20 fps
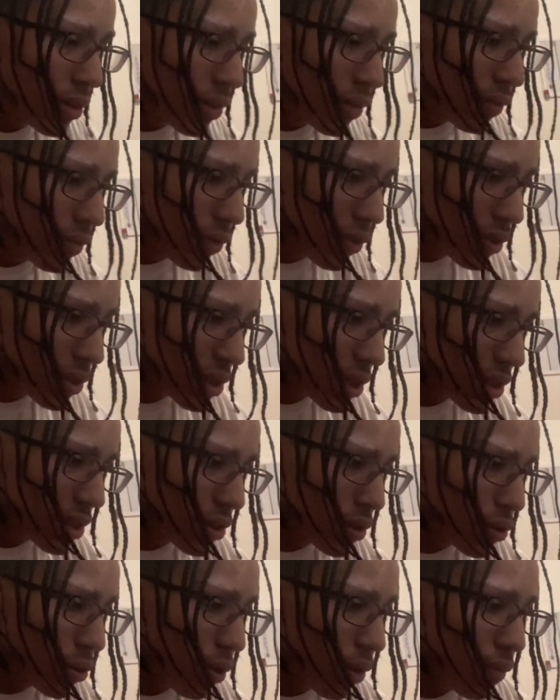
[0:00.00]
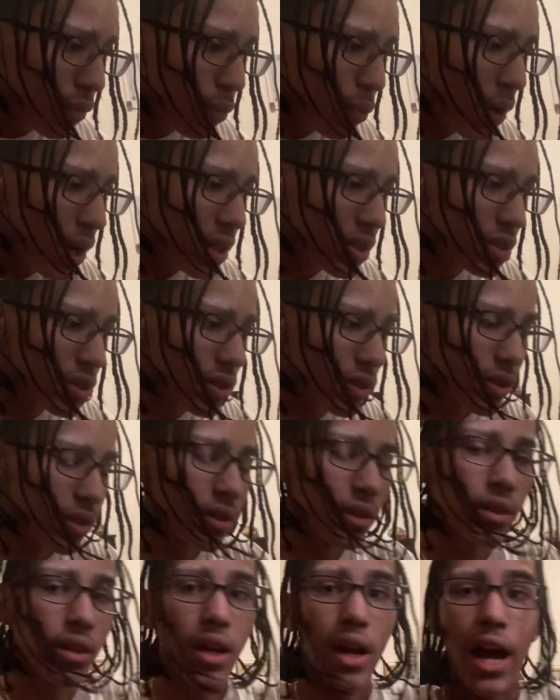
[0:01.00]
versus Northwestern.
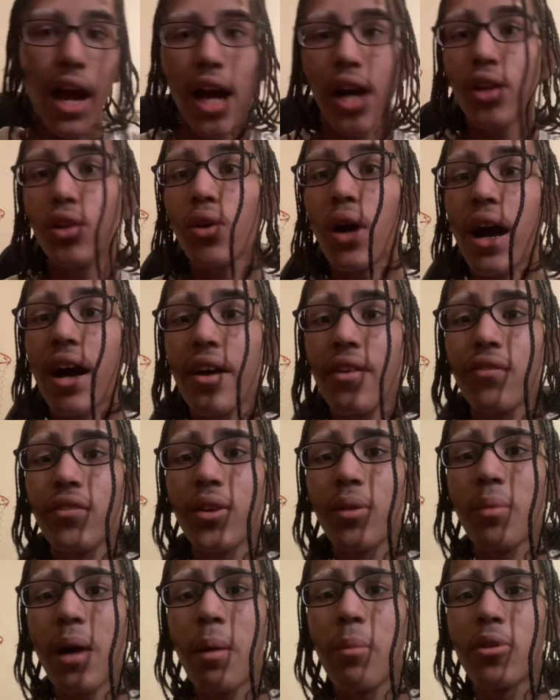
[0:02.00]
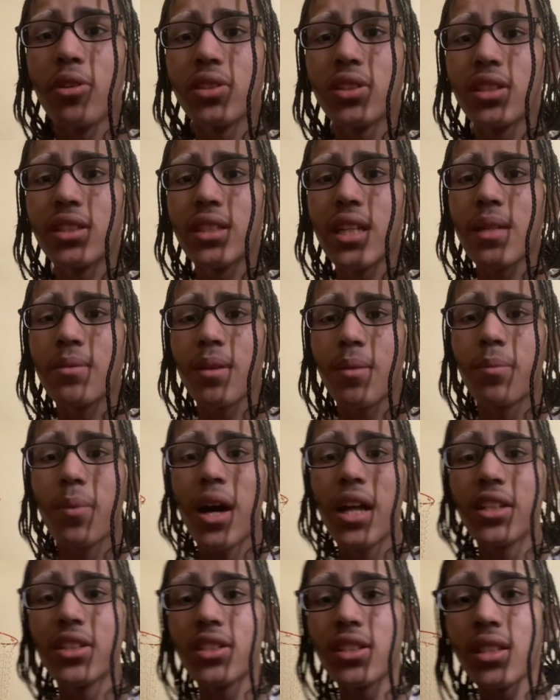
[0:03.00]
I don't know how I feel about most of these games. I'm
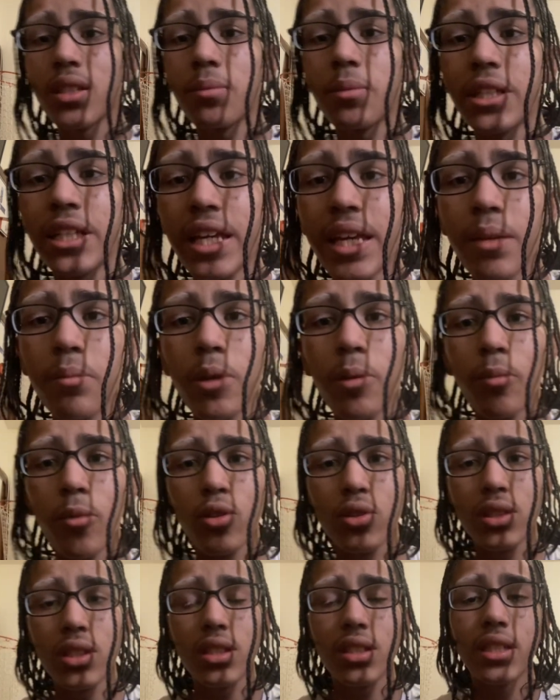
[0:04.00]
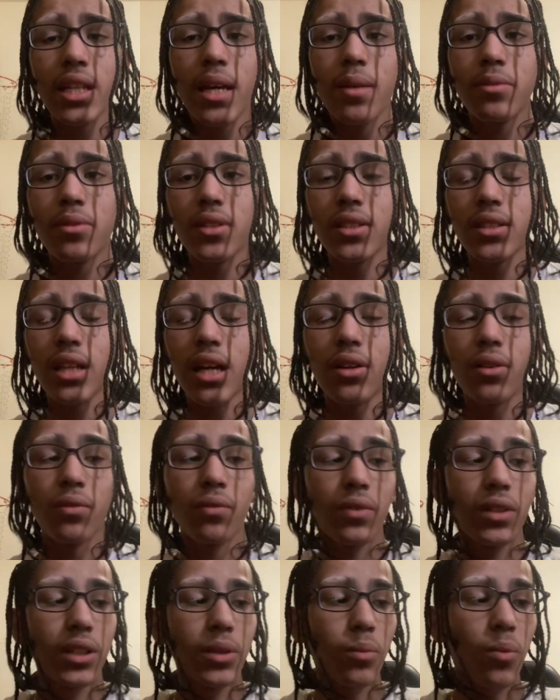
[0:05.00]
probably just going to be naming most of these games because I don't
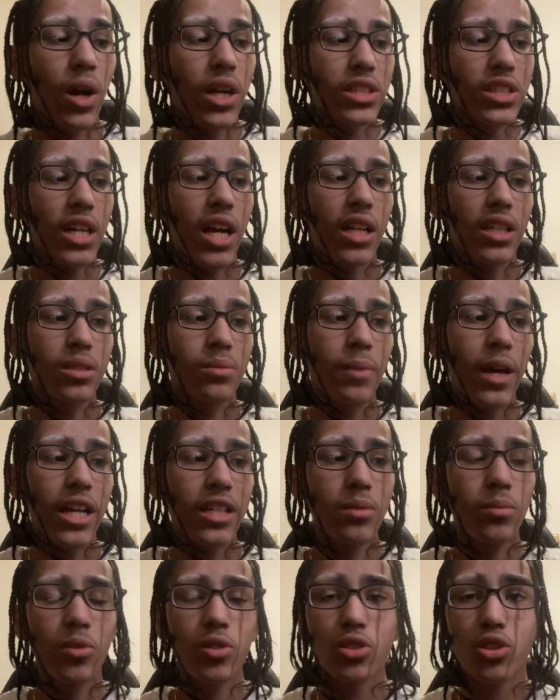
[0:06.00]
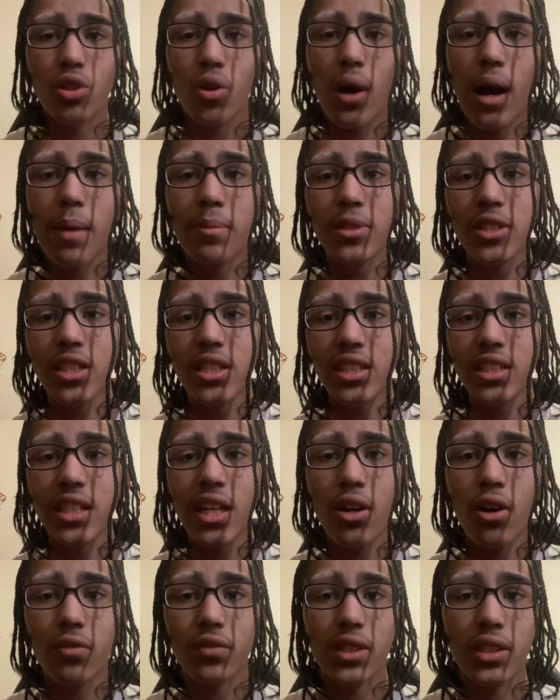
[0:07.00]
really watch college basketball, so I'm just going to
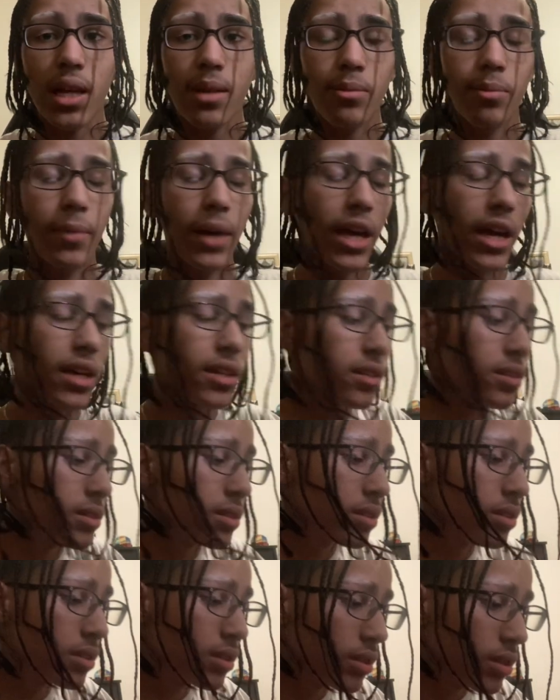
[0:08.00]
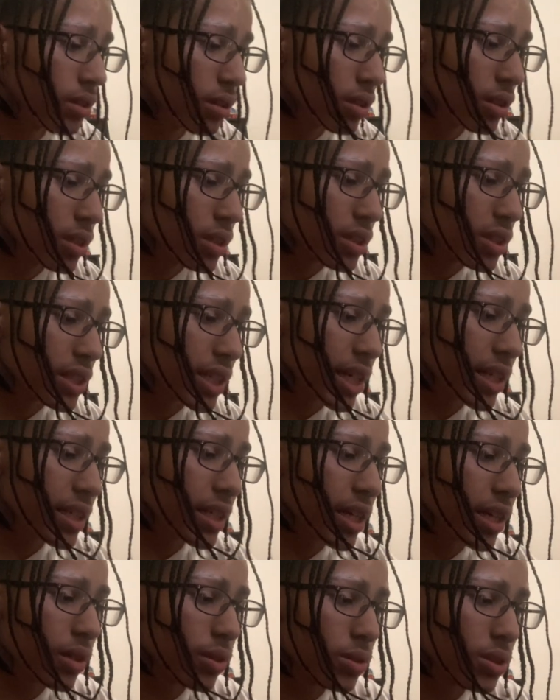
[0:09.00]
say it off the top of my head. San
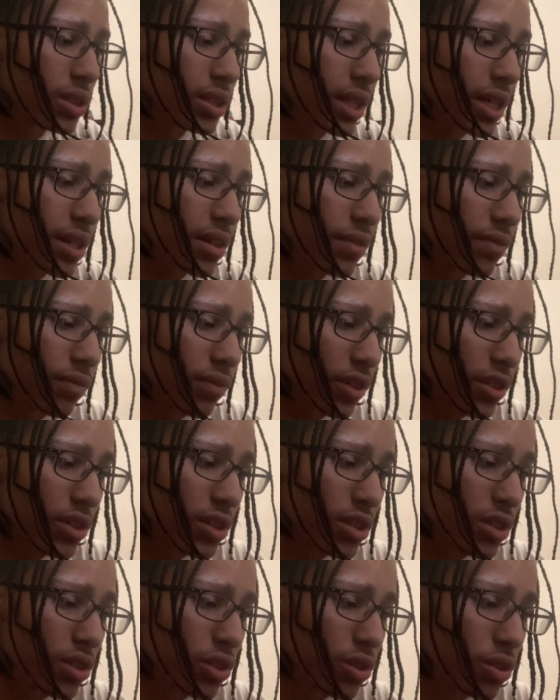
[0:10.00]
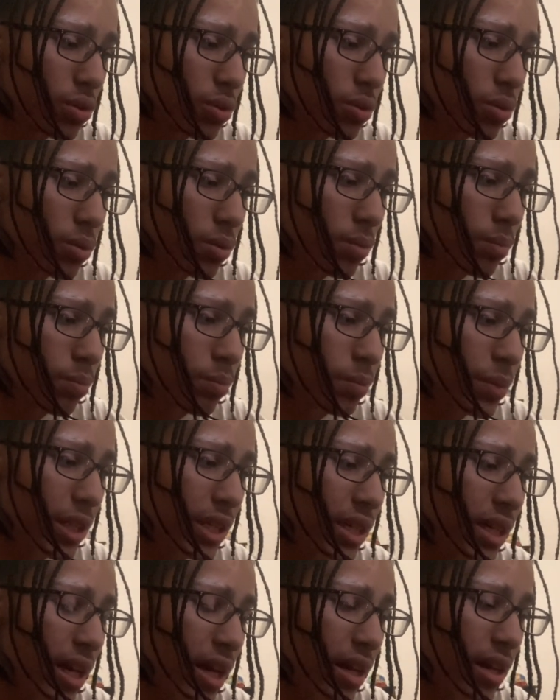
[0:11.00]
Diego State versus UAB.